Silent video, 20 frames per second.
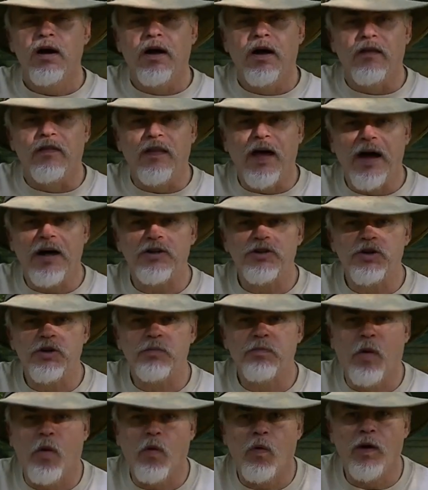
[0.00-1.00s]
And that's the
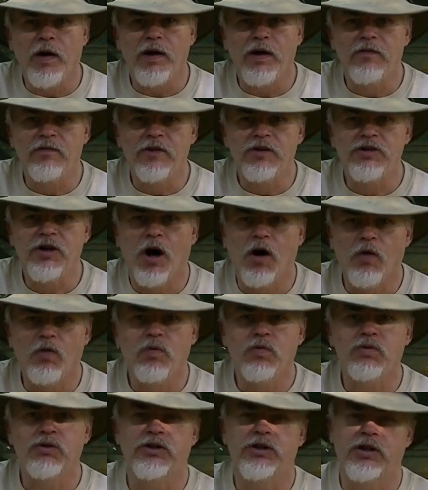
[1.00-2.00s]
point of this
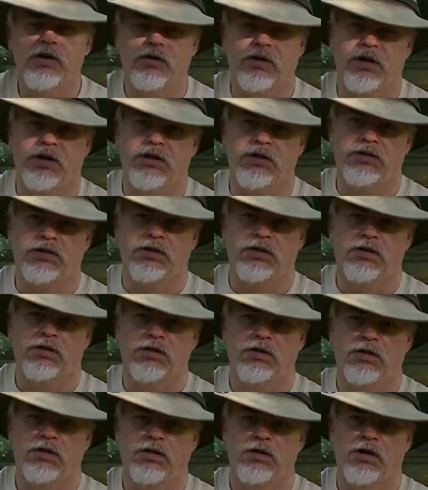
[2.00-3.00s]
whole series.
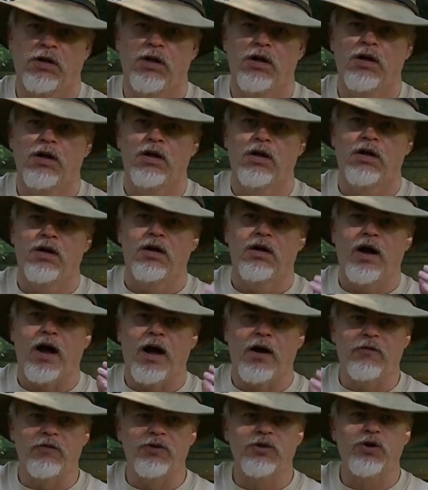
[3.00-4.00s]

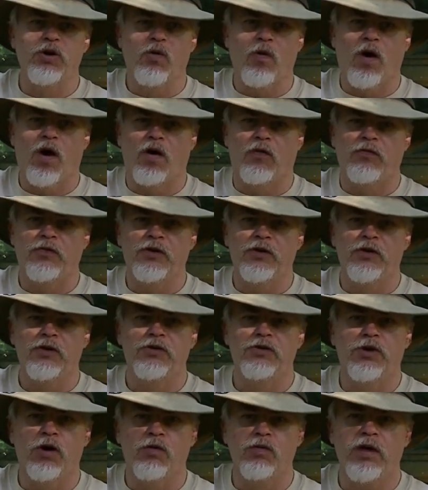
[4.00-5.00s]
Every so often,
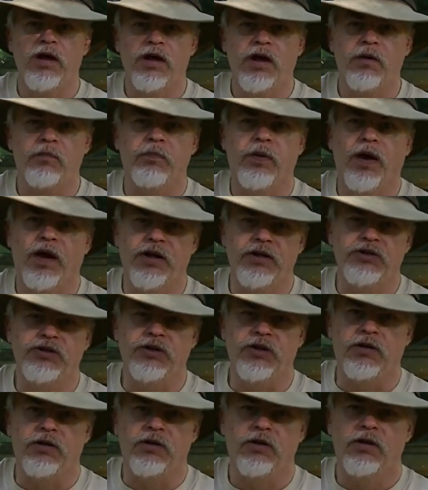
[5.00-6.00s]
don't get
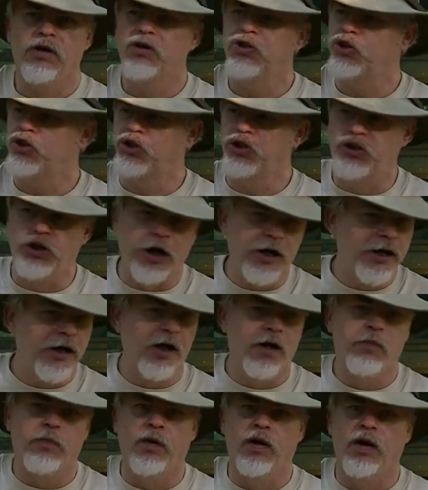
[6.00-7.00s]
complacent. Shake
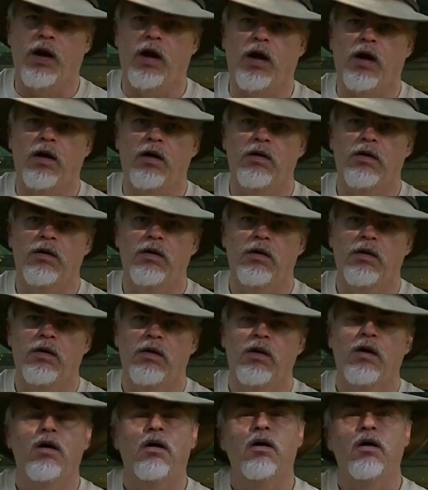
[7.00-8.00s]
it up a little.
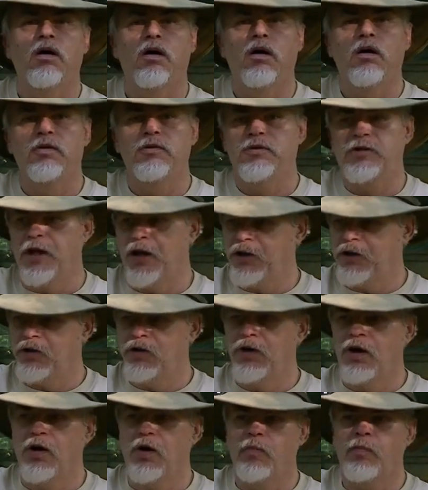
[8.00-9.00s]
Take
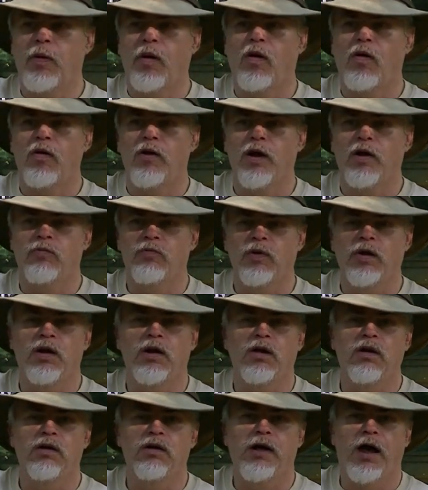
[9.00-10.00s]
your gear apart and really
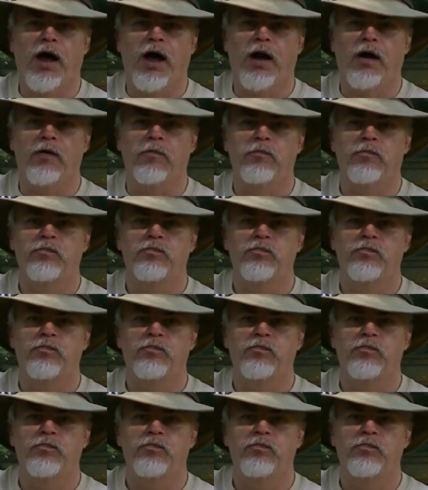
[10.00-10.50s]
look at it.